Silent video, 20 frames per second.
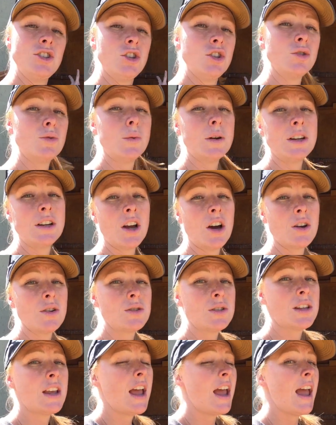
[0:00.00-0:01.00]
2
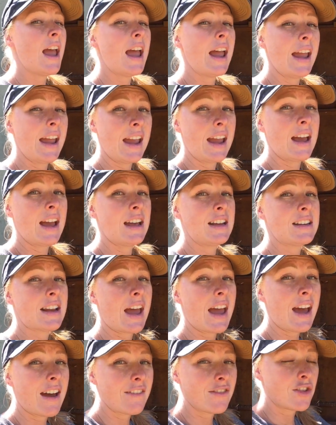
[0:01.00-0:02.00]
windows and
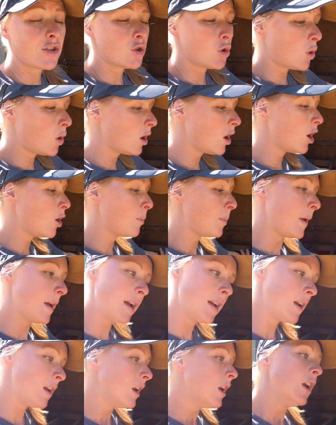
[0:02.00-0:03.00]
I have the door
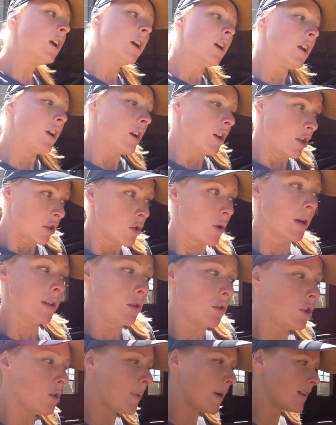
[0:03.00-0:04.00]
open. So I
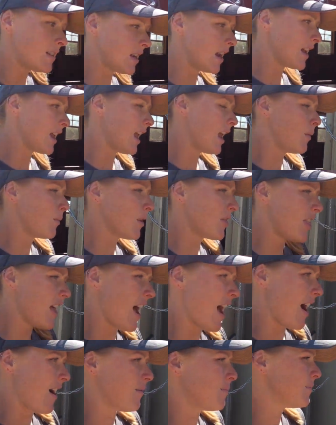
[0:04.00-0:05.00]
do the best I can with
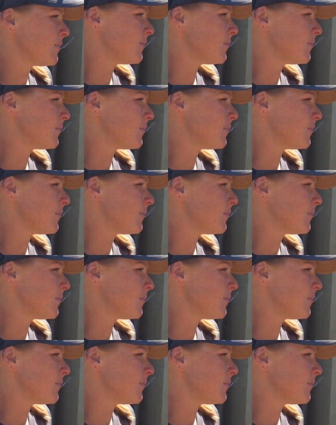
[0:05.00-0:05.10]
that.